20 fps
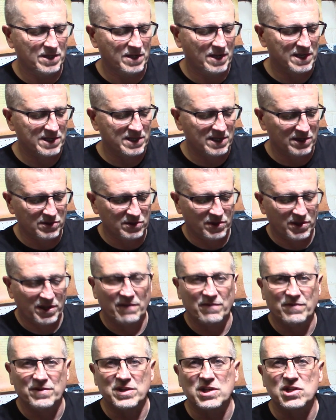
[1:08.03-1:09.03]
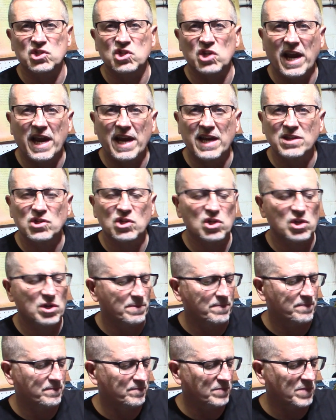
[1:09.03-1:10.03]
Has a little thing for your change.
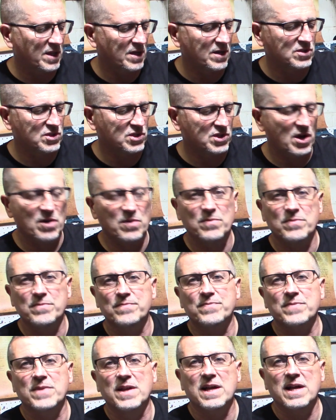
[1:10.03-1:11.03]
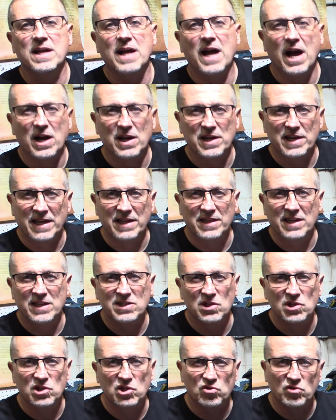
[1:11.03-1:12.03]
So I'm going to get these
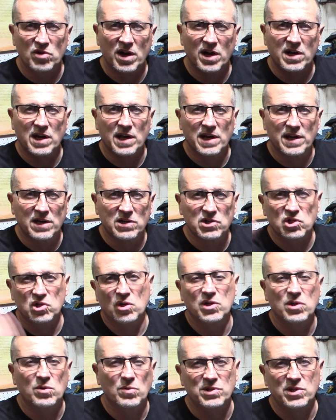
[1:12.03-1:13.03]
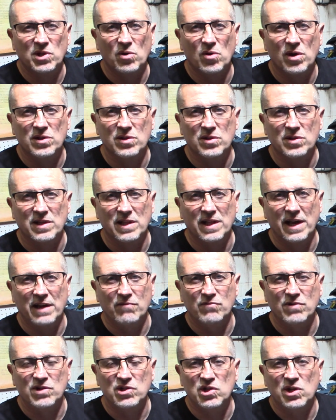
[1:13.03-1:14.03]
in the truck and I'll show you what they all look
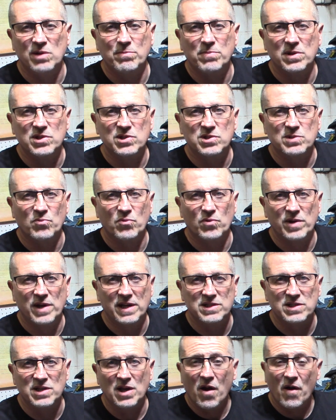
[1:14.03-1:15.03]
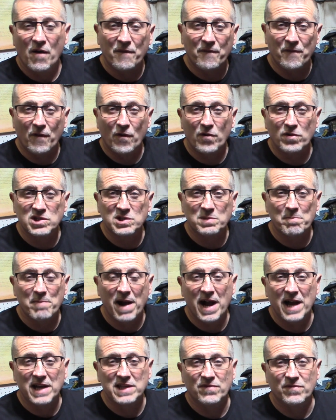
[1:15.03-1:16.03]
like. Richie Bullet Bread's first
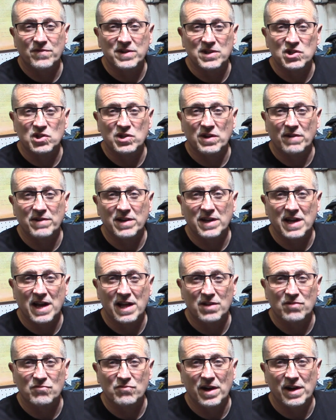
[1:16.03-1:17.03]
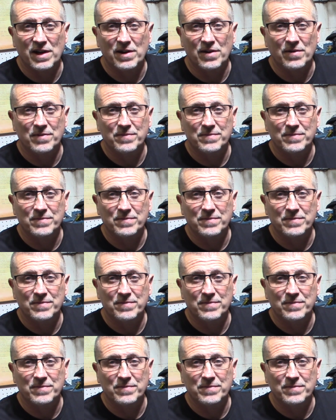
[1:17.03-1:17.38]
mods for the Chevy Colorado.